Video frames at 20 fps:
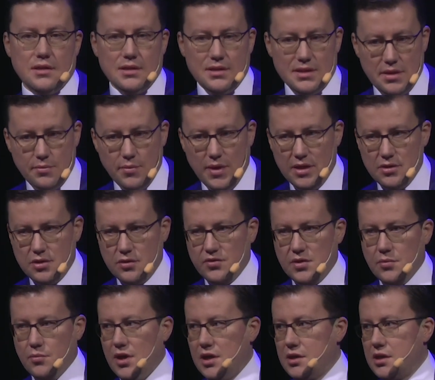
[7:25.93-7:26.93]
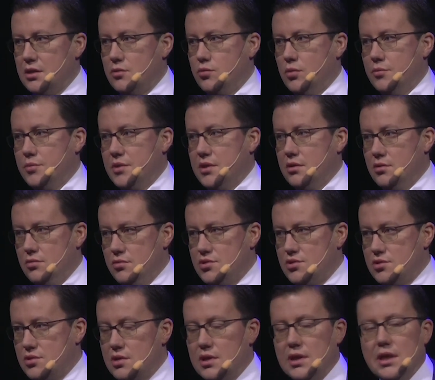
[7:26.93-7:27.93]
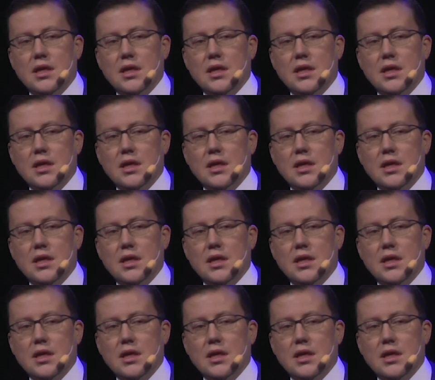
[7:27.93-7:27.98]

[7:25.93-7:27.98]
demand of the market will be huge.